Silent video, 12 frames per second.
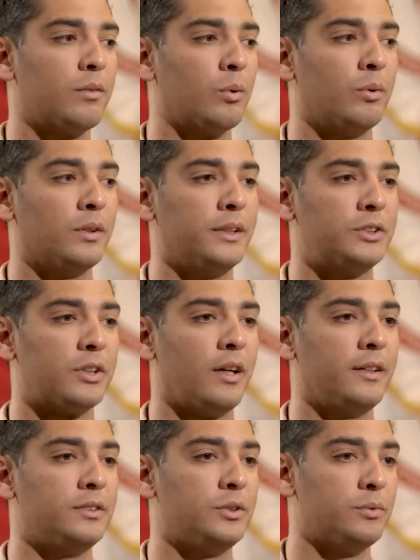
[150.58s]
We're really
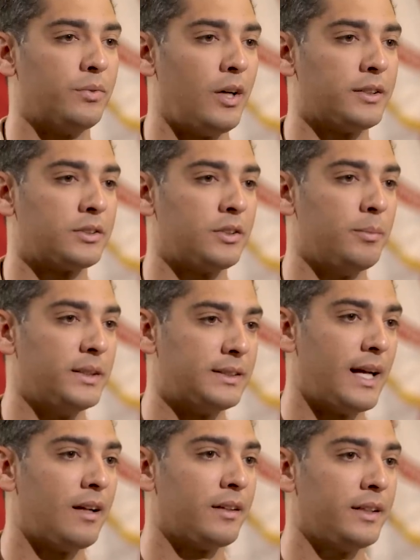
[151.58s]
trying to foster a
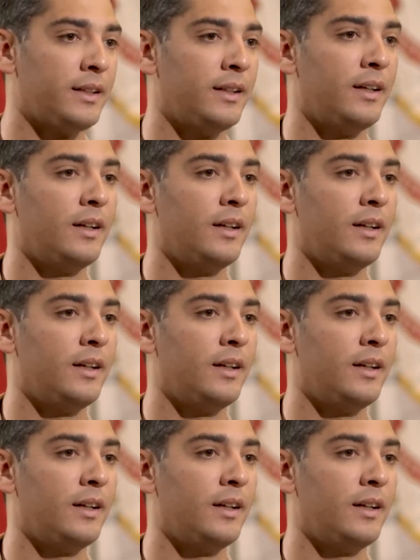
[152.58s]
mentality